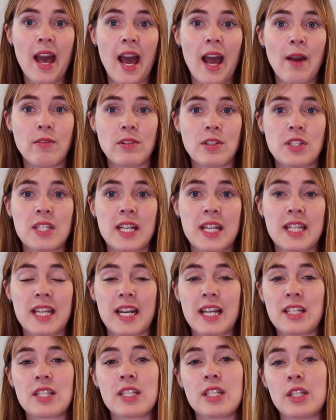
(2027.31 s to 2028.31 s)
I will say that
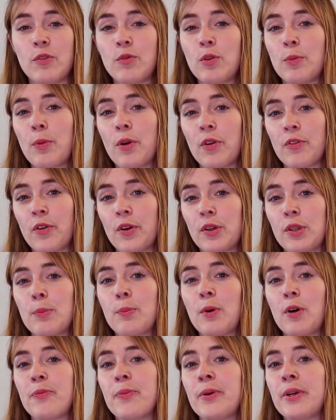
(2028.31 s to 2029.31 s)
I still would prefer the
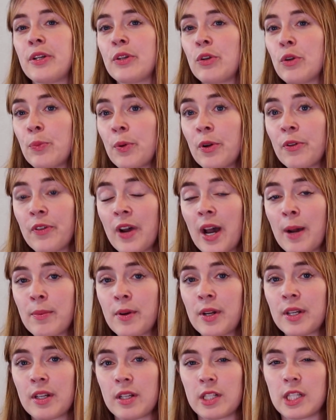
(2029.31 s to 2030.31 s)
Buff Bunny Nuber
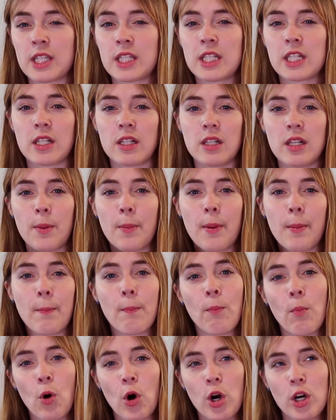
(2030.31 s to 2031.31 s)
fabric because it's still a little bit
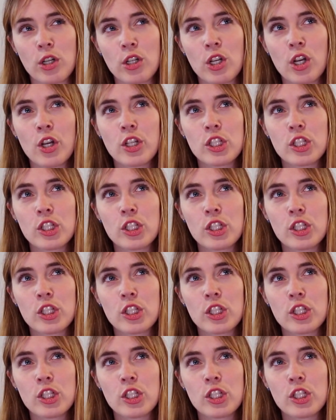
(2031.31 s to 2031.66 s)
more